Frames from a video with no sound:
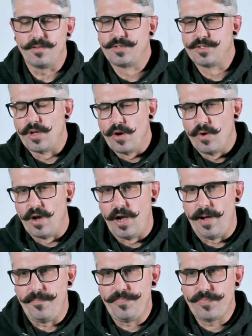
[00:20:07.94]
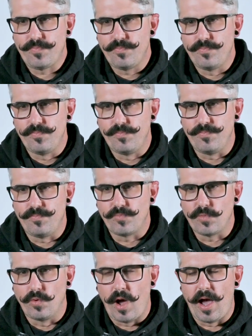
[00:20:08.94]
Okay. So
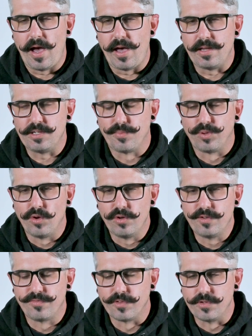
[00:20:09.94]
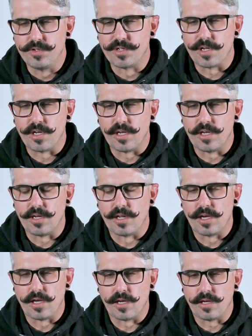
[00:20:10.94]
I deployed to Fallujah
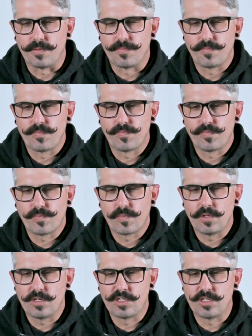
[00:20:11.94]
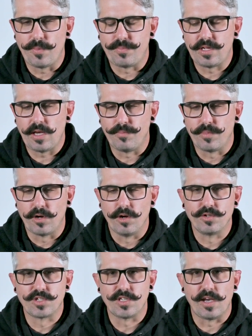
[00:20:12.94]
in
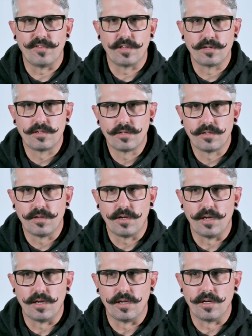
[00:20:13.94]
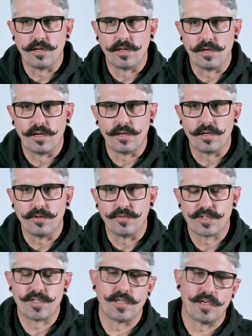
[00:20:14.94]
September '07, and it
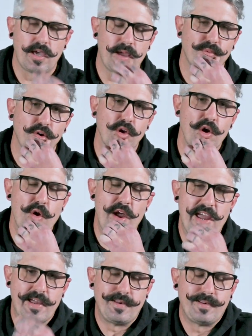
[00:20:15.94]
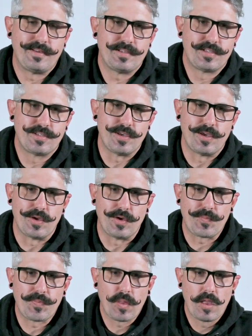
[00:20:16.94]
was to April '08. So